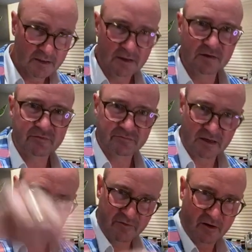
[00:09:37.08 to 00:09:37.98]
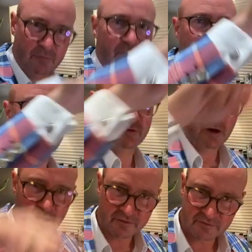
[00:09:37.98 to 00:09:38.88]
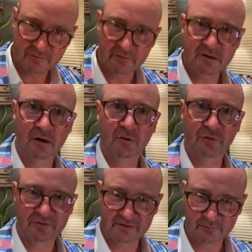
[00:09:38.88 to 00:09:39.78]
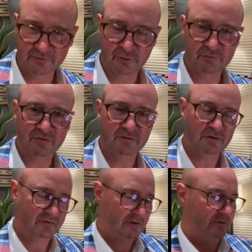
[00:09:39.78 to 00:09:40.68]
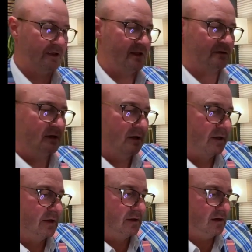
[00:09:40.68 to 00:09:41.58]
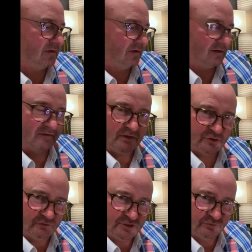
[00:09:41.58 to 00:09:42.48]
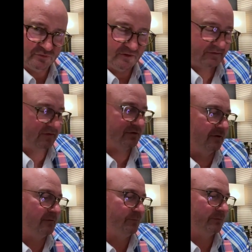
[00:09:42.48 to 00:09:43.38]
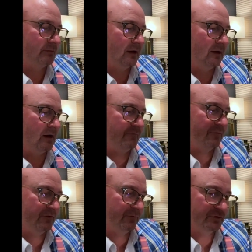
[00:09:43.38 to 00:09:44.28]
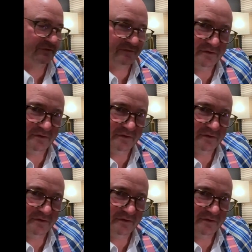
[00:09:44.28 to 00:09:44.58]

is really variable, very hot, very cold, the summers, all the rest of it. So again, it's this maturation process. So uh, I'm very fortunate to